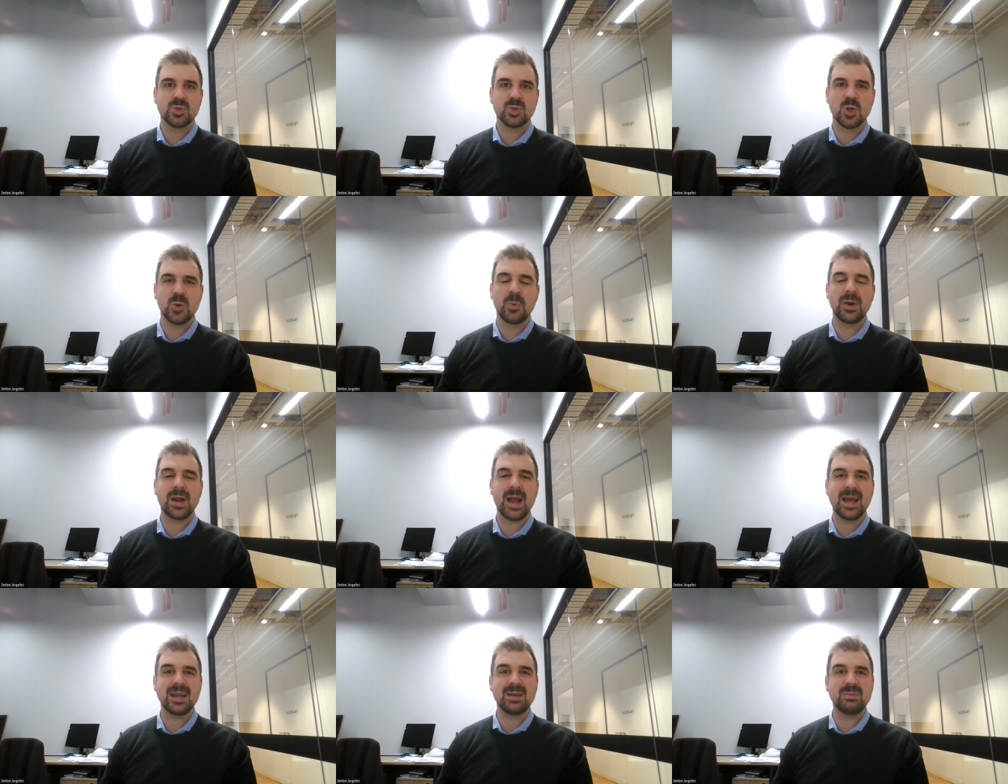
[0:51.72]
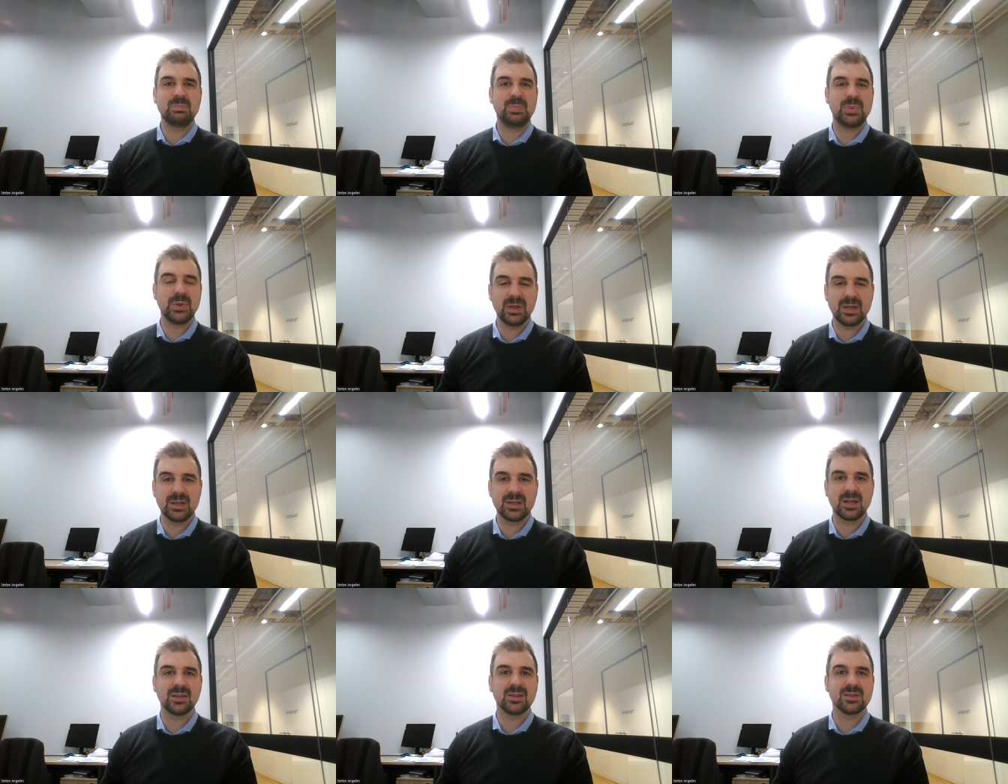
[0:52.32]
$2.8
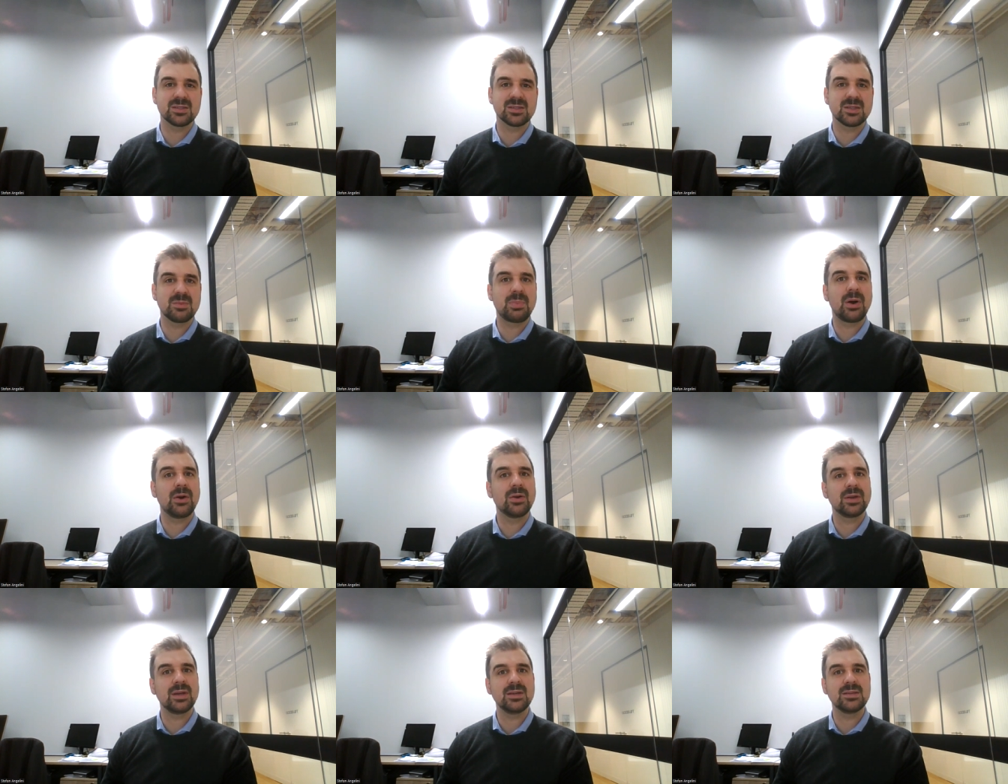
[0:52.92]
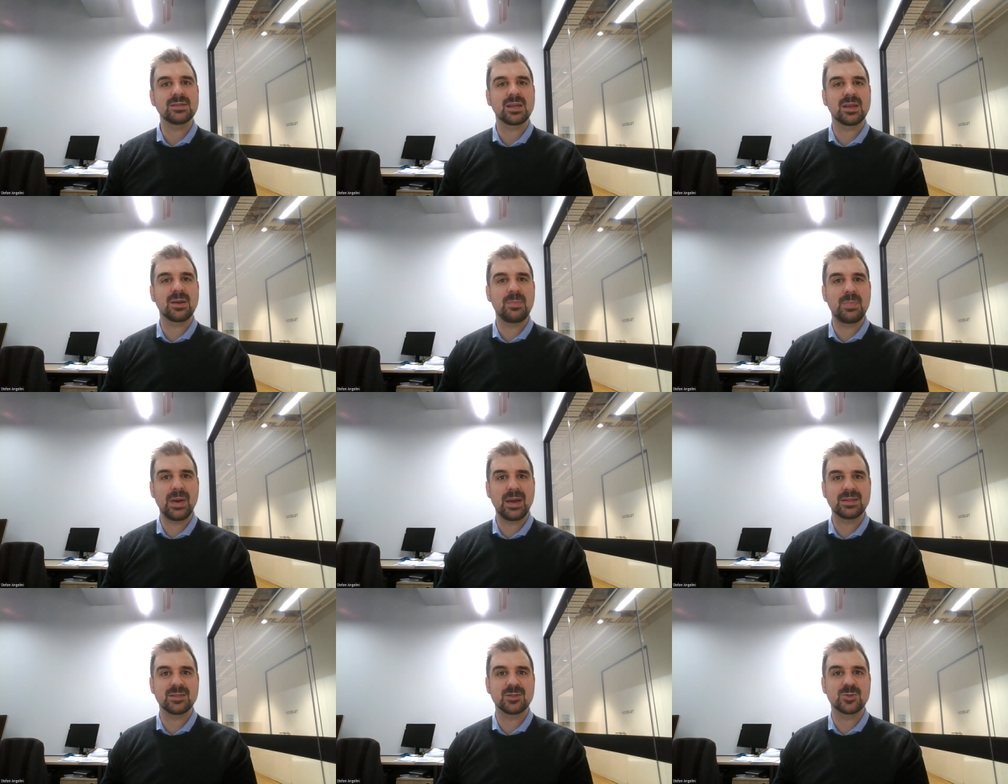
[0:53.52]
billion on the pokies
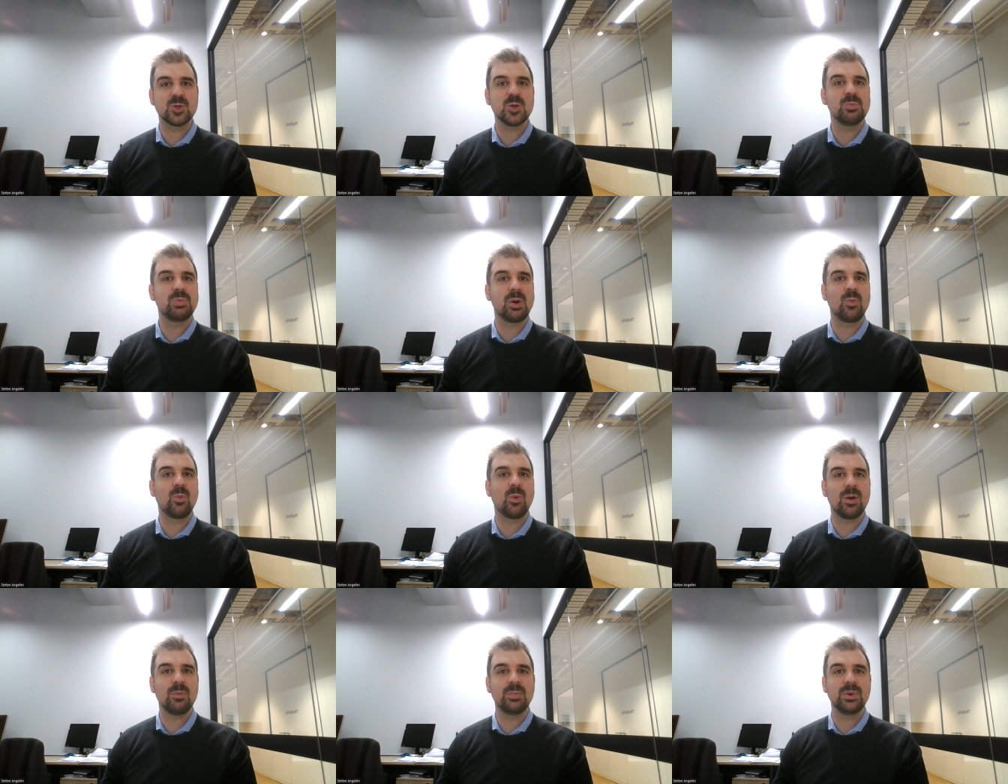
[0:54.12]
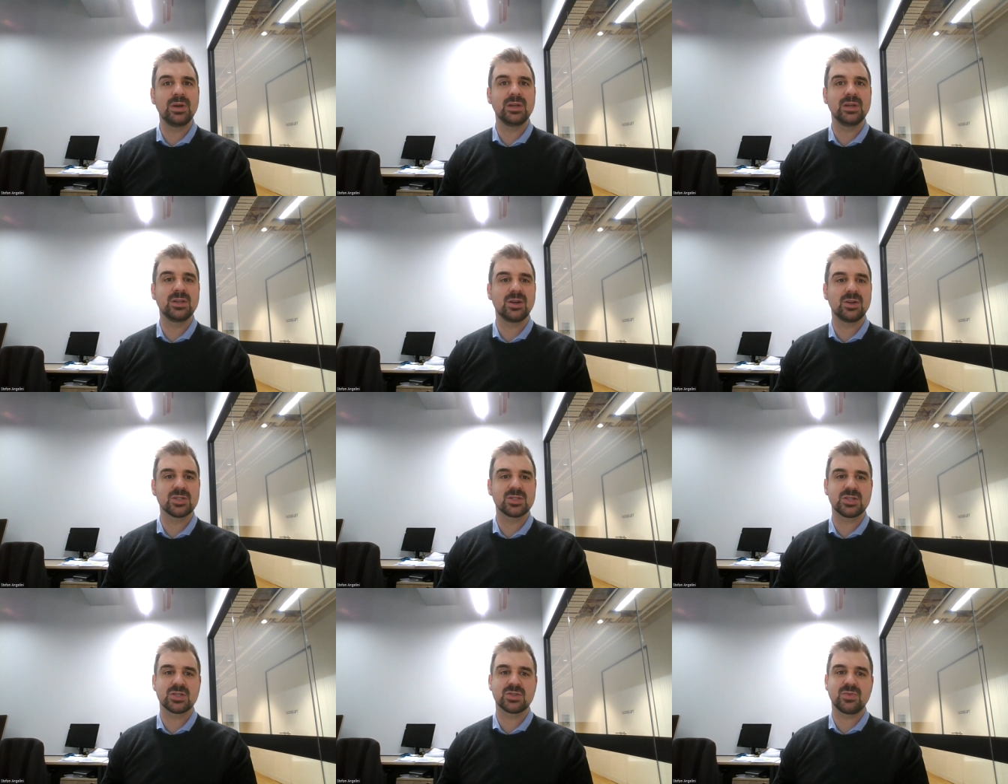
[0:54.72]
compared to $2.1 billion
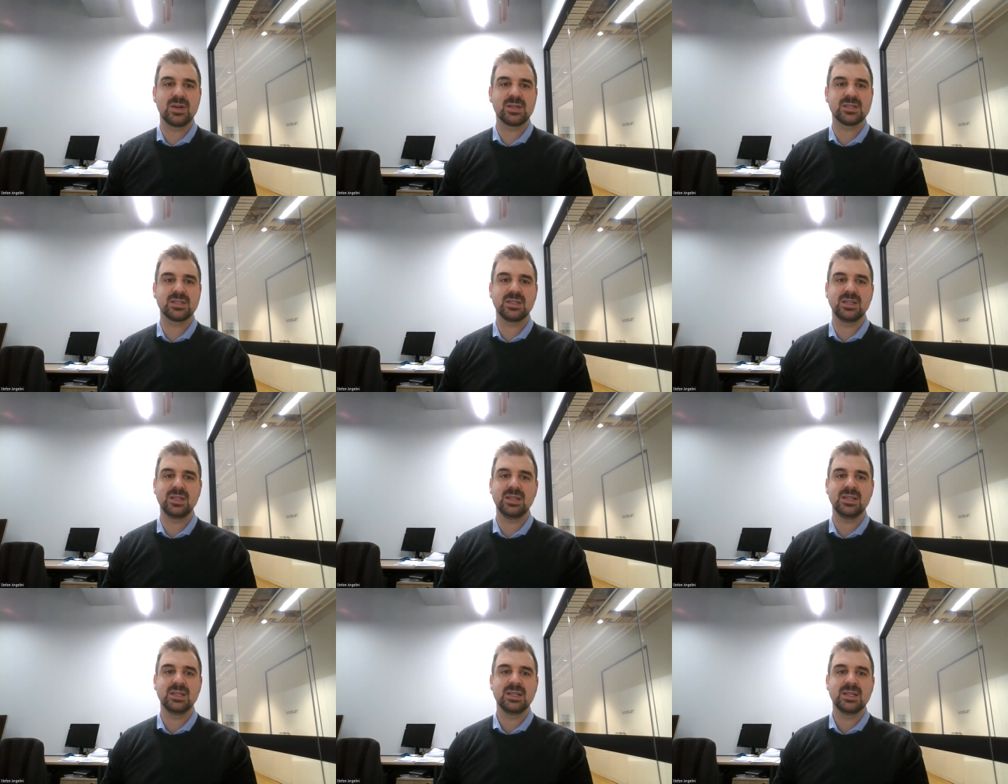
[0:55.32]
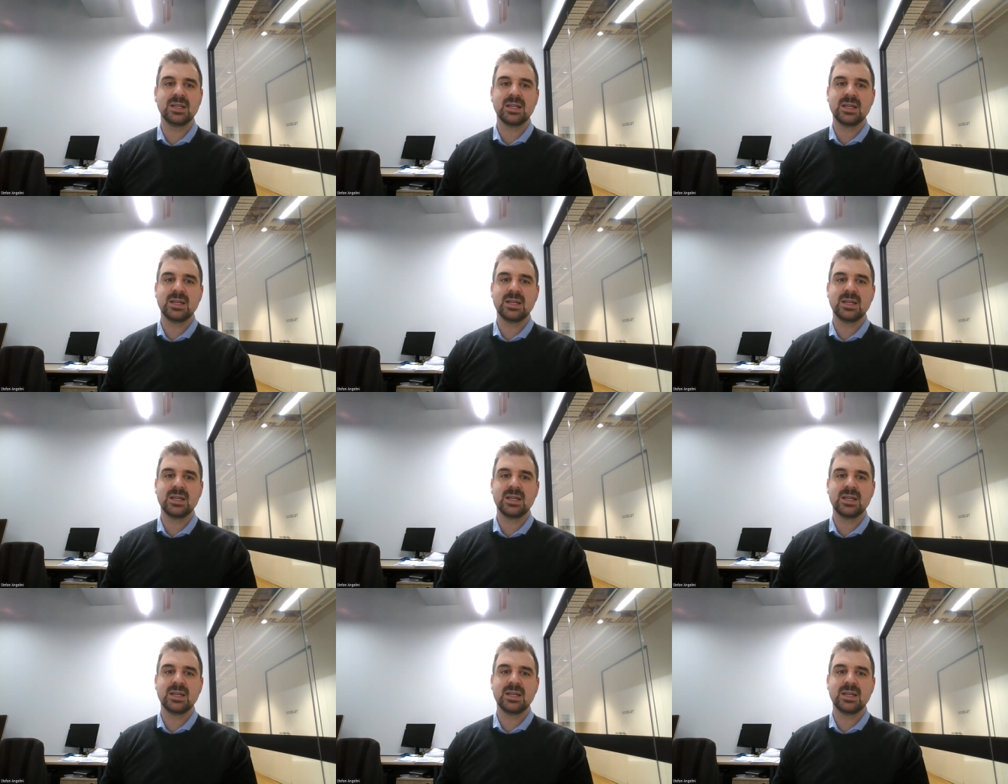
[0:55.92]
just recently.